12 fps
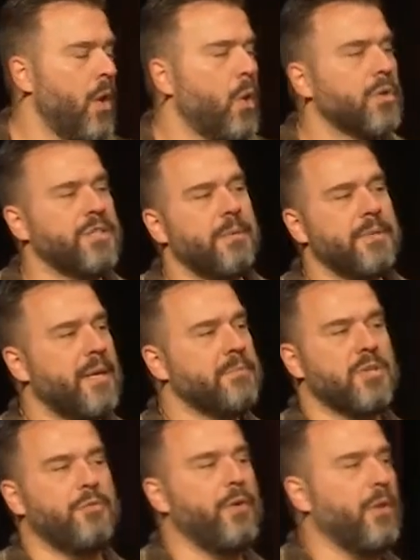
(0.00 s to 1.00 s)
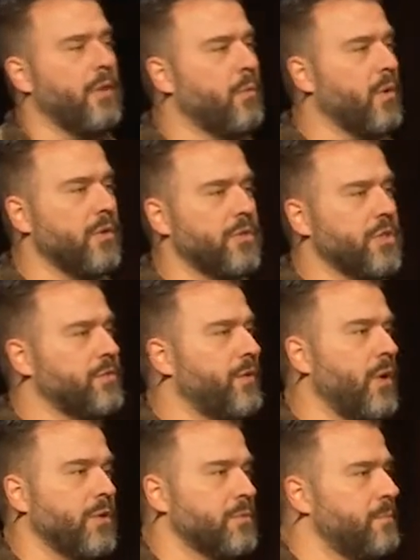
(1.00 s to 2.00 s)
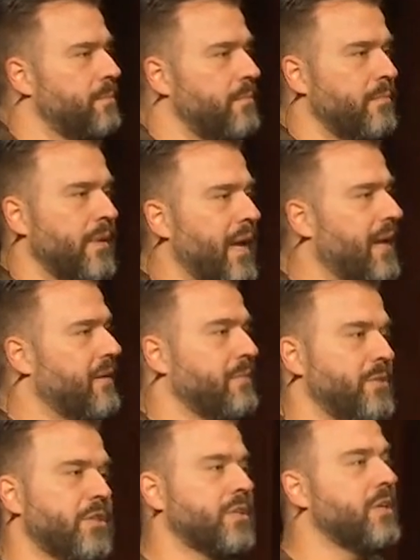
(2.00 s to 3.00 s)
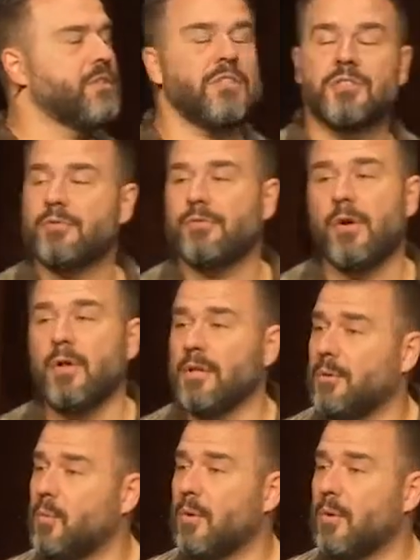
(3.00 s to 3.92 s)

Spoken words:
Or sometimes the fallen world just falls out just because it's a fallen